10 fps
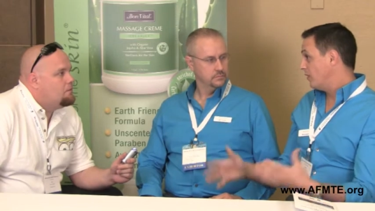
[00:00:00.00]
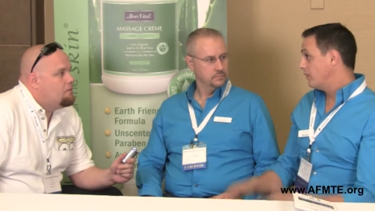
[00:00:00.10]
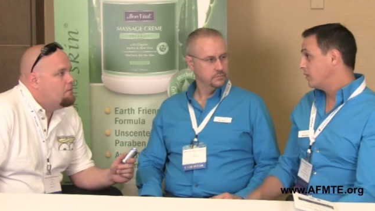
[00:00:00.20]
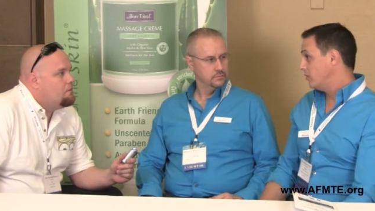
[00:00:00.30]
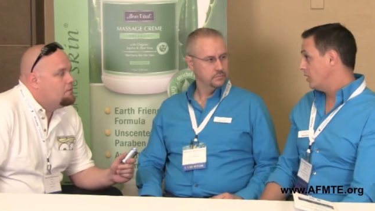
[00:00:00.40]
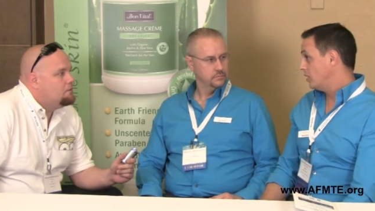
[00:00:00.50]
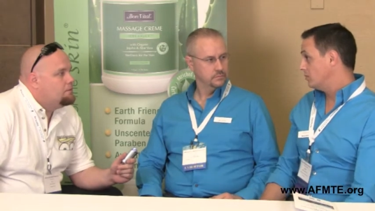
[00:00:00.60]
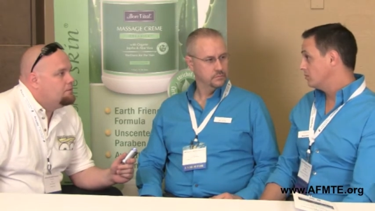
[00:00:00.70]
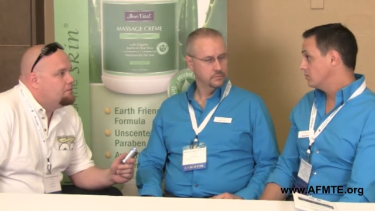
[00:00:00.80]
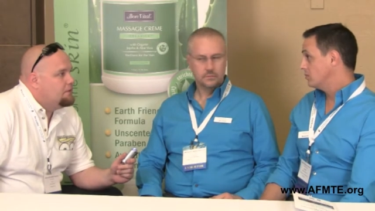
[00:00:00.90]
Speaker 1: for everybody.
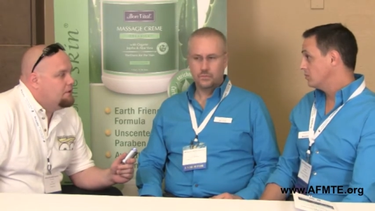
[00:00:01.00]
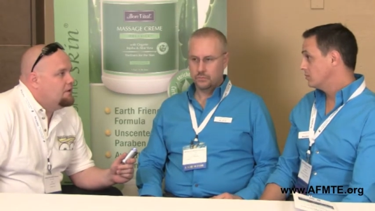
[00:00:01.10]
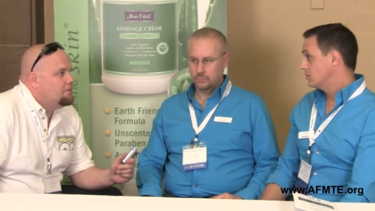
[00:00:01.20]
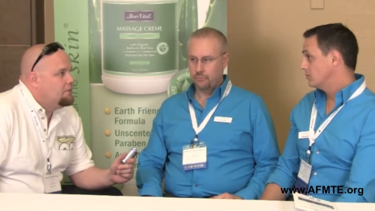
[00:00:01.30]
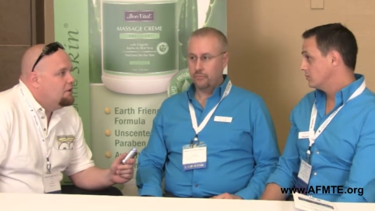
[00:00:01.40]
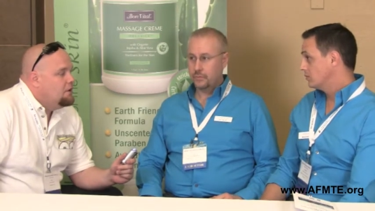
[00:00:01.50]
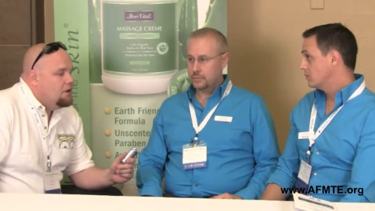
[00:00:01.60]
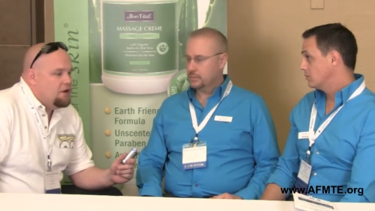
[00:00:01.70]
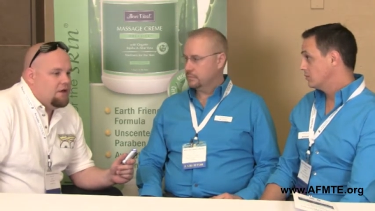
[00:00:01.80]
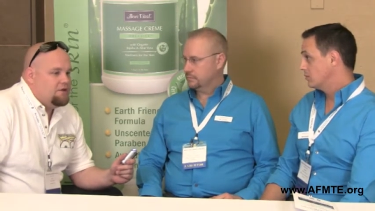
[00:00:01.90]
Speaker 2: Yeah,
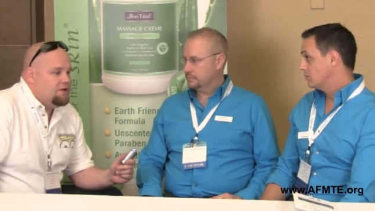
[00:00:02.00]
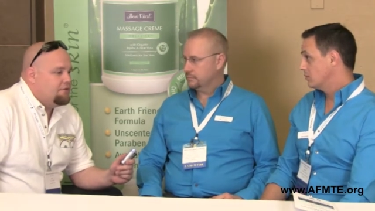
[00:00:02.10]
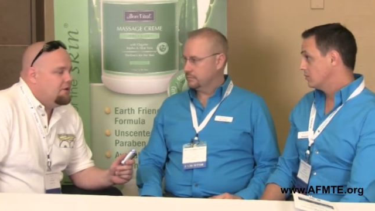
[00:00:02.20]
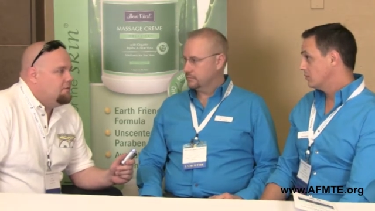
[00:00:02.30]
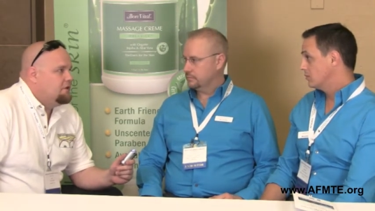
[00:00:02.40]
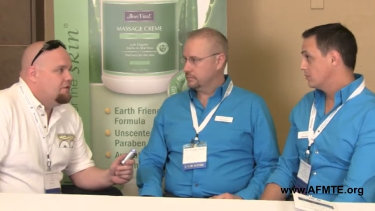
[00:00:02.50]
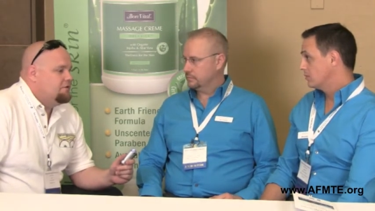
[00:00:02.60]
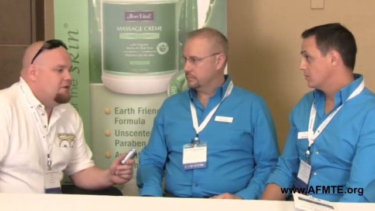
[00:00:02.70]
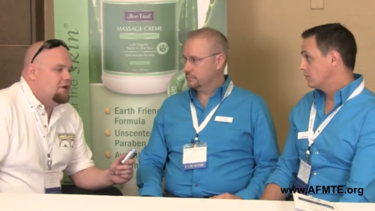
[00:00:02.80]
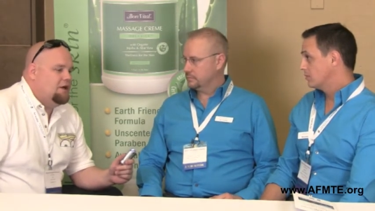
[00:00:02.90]
yeah, definitely.
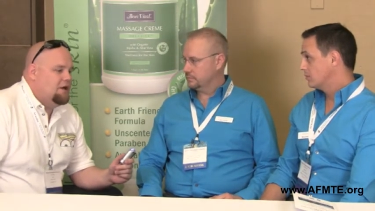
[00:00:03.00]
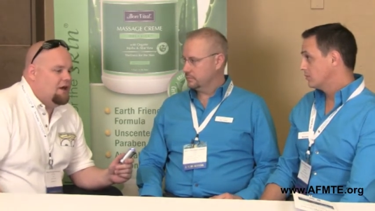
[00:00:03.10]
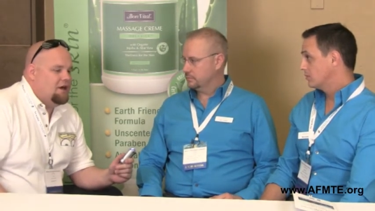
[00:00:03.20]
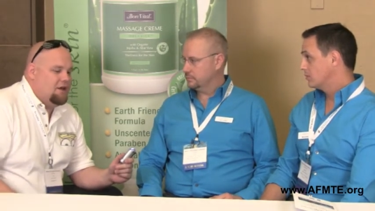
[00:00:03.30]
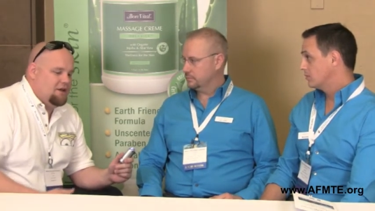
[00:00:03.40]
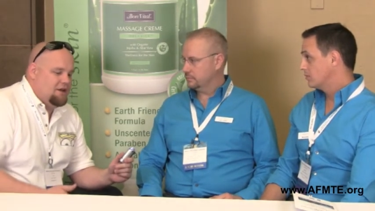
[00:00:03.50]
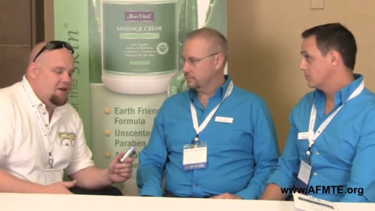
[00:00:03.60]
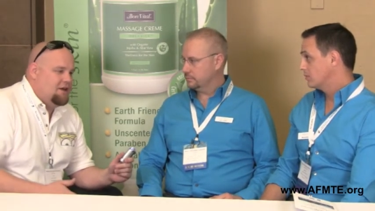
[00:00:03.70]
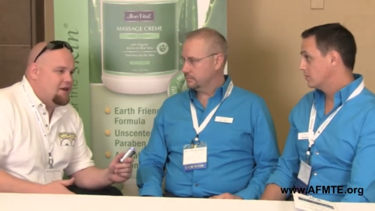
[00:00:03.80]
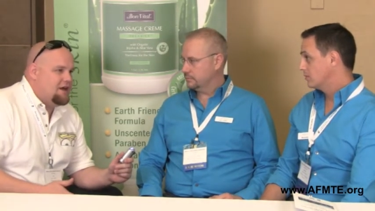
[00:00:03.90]
Because I,
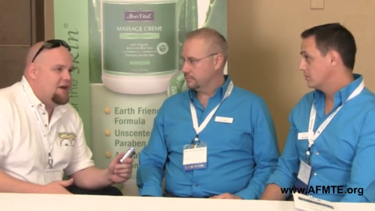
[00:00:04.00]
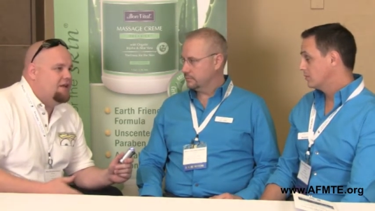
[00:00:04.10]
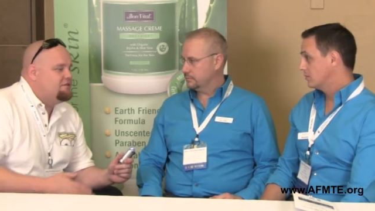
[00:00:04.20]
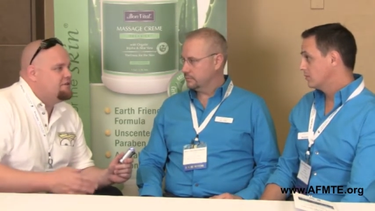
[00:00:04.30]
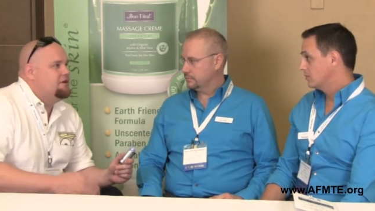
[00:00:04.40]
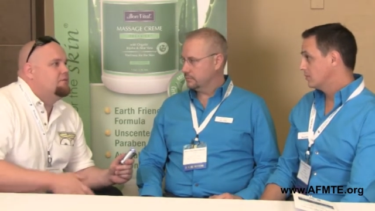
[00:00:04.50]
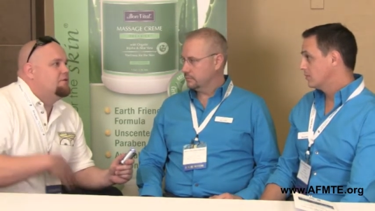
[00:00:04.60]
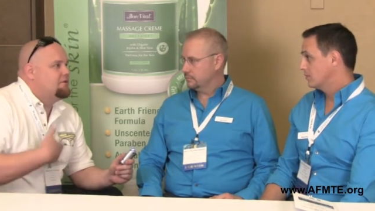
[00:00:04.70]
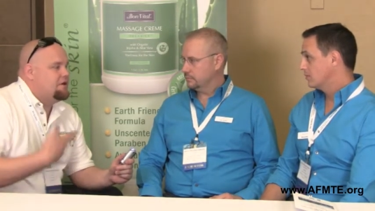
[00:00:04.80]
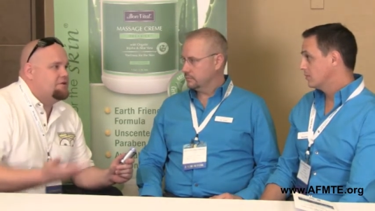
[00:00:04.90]
again, I hate seeing
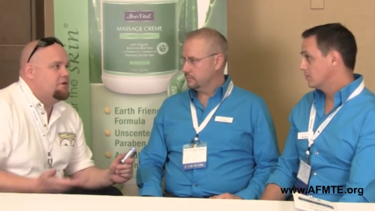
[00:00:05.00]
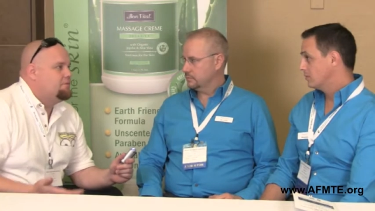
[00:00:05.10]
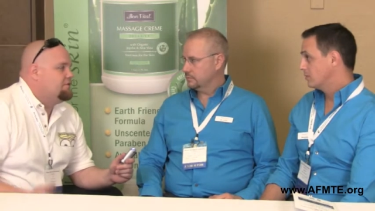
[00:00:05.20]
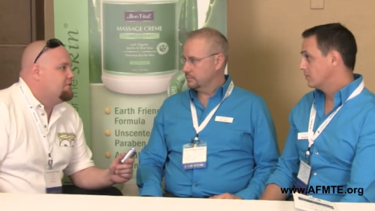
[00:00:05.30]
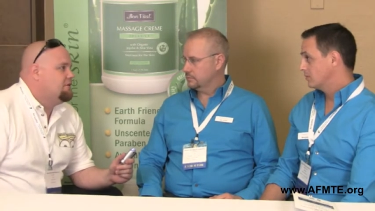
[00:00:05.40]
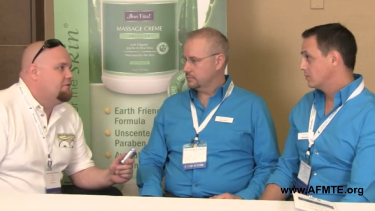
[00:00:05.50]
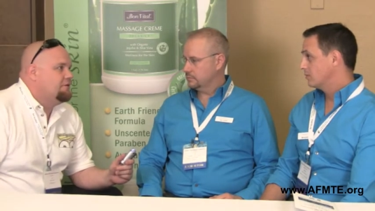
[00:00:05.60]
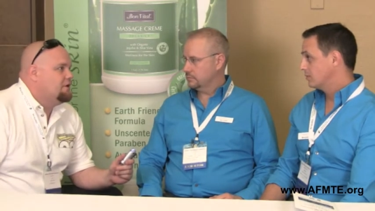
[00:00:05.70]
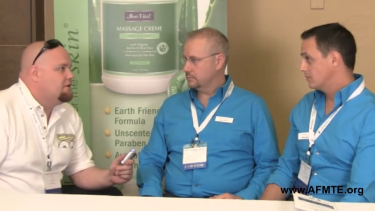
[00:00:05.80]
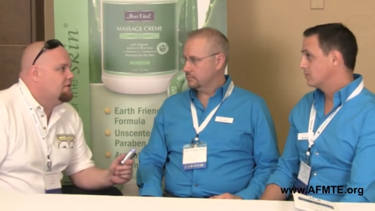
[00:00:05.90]
massage therapists leave the
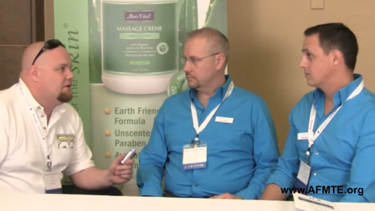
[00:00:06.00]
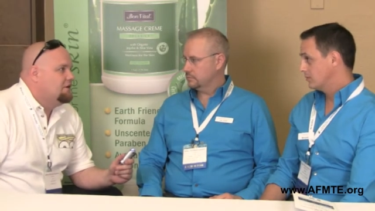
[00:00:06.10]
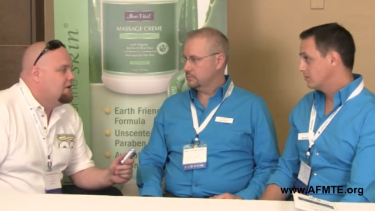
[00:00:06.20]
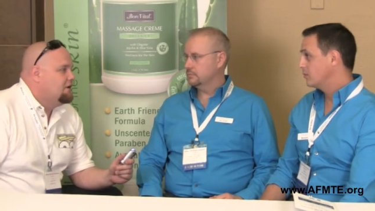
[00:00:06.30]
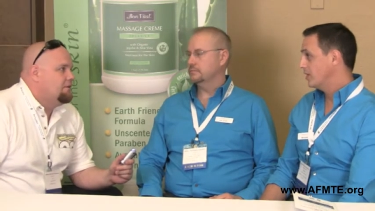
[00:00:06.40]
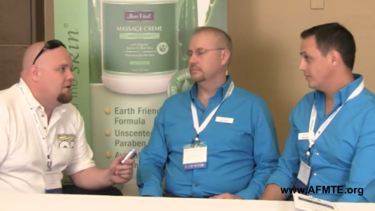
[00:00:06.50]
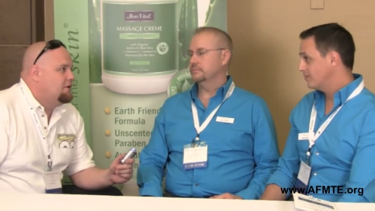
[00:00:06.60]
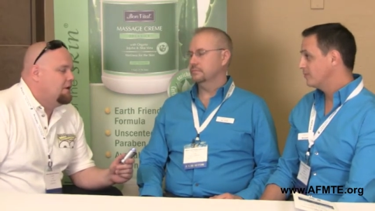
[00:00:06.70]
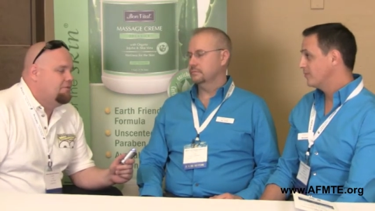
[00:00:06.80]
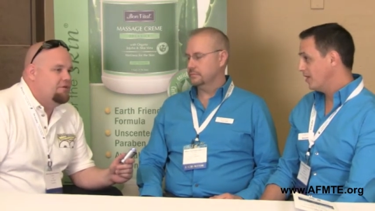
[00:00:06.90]
field. I mean,
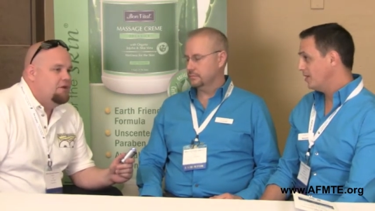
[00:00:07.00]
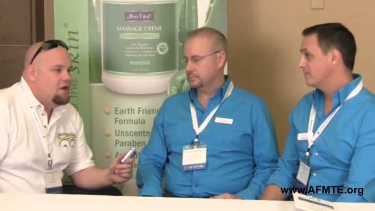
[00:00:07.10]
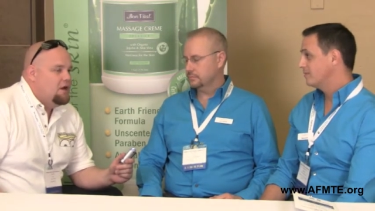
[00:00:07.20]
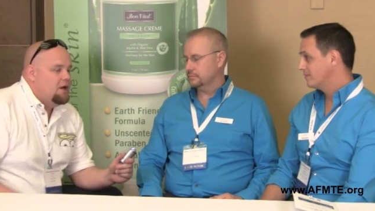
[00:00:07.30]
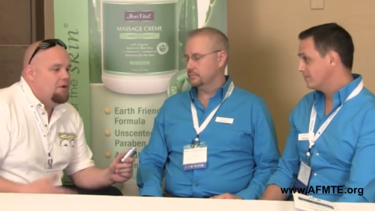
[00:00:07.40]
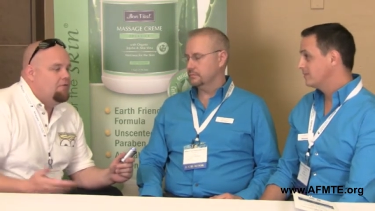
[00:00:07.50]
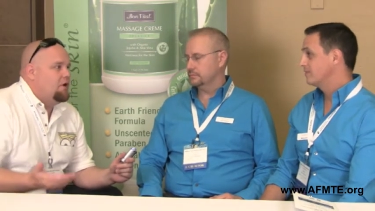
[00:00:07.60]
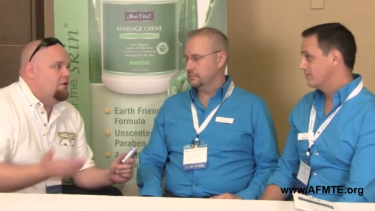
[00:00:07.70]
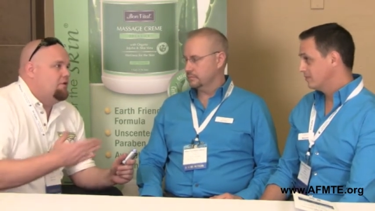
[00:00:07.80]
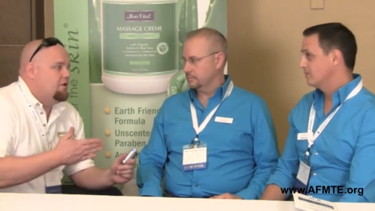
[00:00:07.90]
I'm, right. I mean,
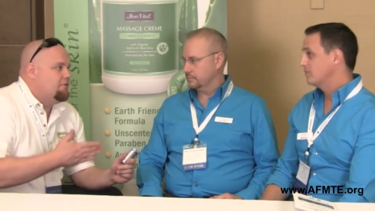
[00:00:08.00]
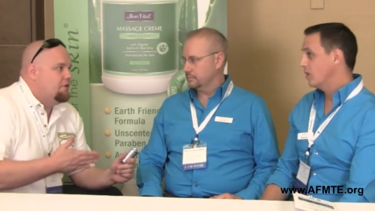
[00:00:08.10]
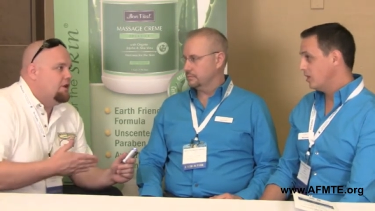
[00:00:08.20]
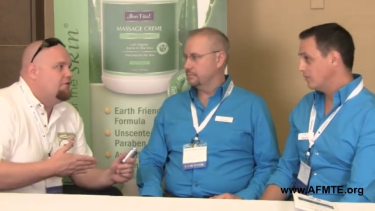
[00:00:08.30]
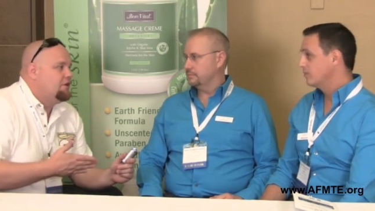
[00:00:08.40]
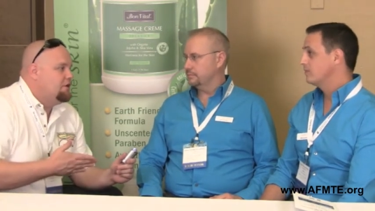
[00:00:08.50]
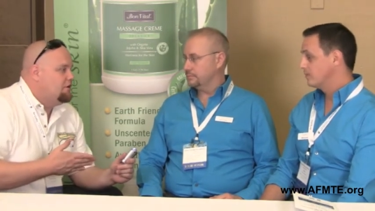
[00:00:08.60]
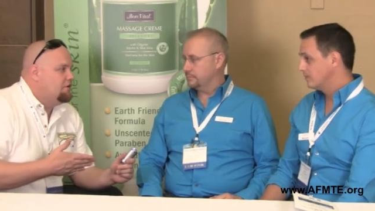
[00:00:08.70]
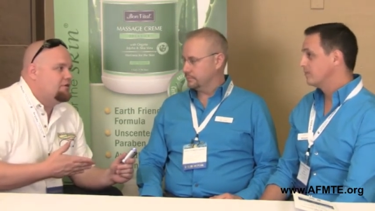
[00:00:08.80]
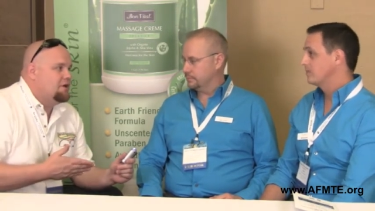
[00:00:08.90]
I taught for 11
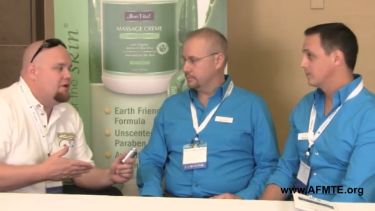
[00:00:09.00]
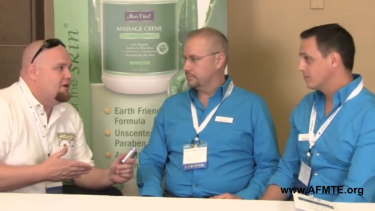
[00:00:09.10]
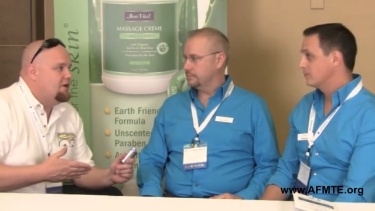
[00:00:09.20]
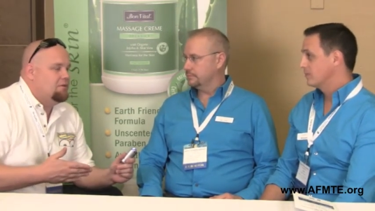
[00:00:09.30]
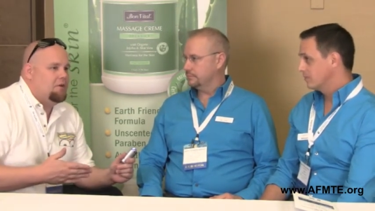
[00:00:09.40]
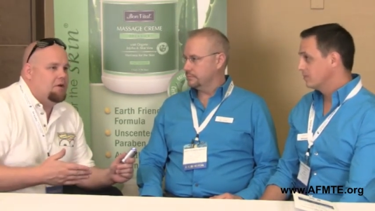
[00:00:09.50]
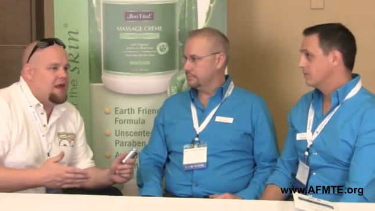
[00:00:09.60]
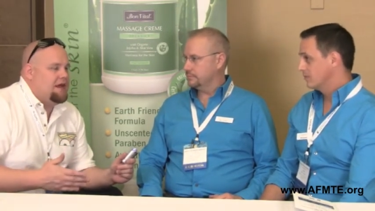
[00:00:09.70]
years, and then I mean,